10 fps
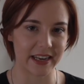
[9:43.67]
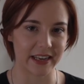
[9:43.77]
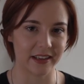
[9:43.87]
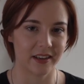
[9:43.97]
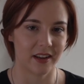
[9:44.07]

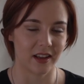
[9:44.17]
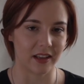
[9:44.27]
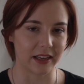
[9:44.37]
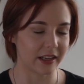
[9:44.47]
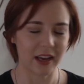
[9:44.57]
it
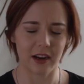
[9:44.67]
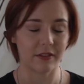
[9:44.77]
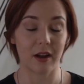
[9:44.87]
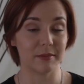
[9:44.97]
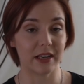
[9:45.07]
like kind of
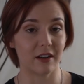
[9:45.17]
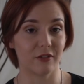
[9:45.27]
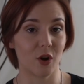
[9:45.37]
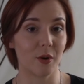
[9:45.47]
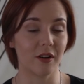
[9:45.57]
comes out of
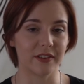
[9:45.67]
nowhere.